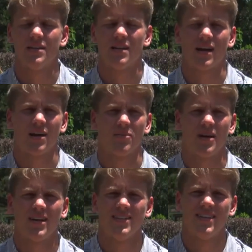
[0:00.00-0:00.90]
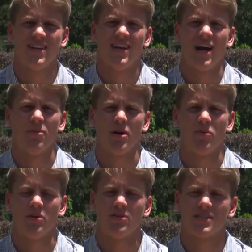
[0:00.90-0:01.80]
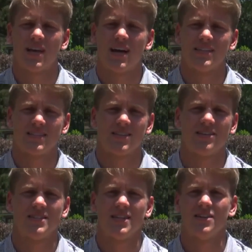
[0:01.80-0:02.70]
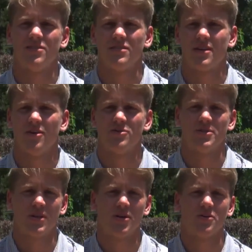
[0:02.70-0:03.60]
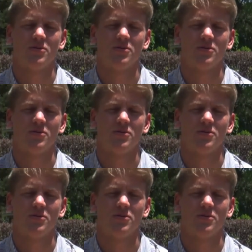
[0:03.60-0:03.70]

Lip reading: Like I'm not one of those guys that's gonna tell the coach no.